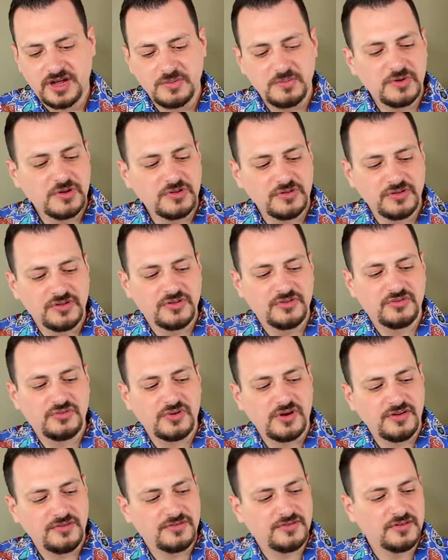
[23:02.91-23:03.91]
I built this
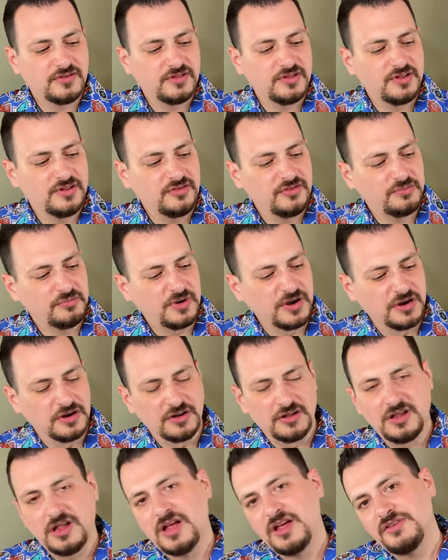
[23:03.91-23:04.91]
rifle, this
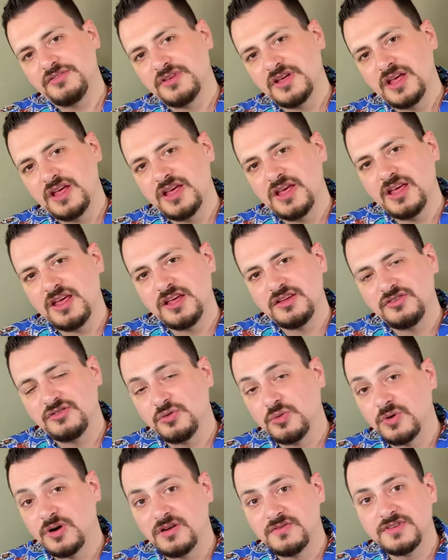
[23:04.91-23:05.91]
barrel has a
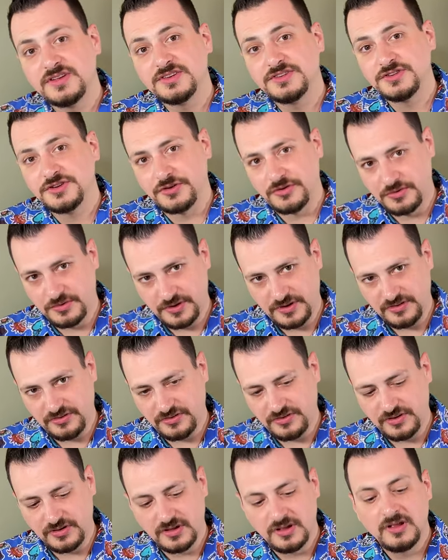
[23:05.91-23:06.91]
12-inch
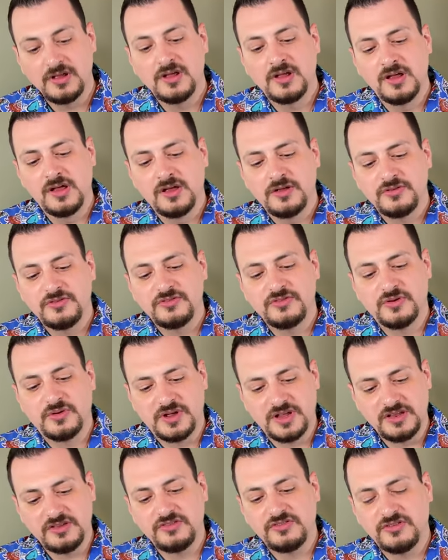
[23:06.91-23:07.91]
twist, so
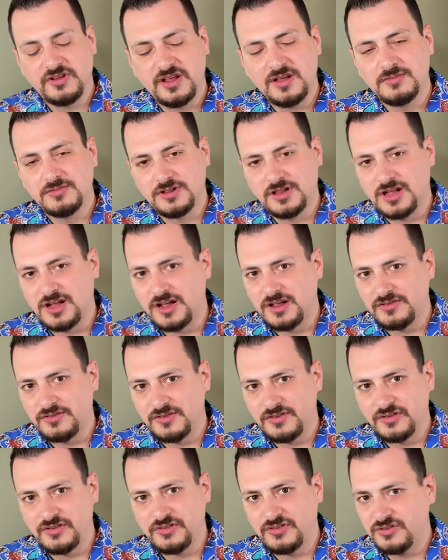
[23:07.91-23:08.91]
it
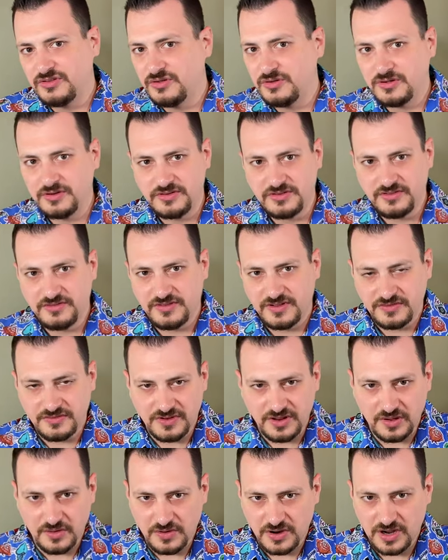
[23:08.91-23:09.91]
stabilizes
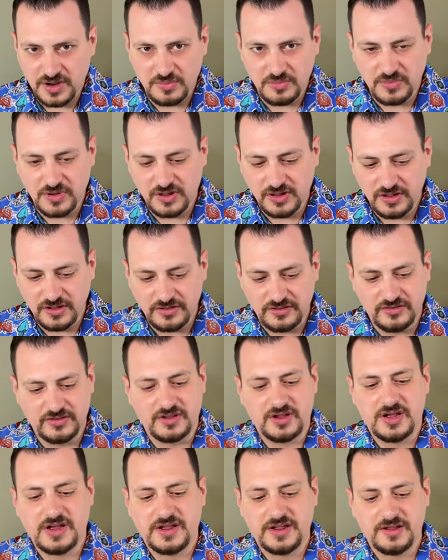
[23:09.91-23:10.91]
250-grain bullets.
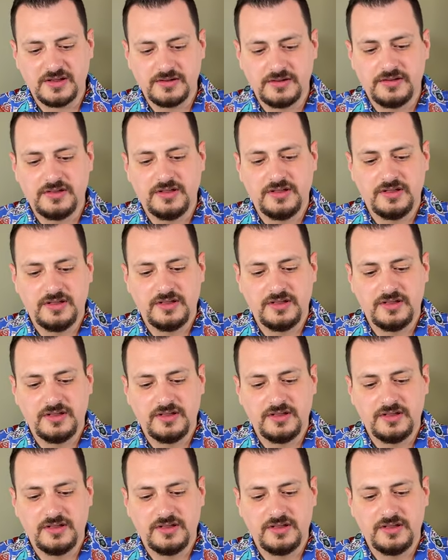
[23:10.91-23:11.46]
I could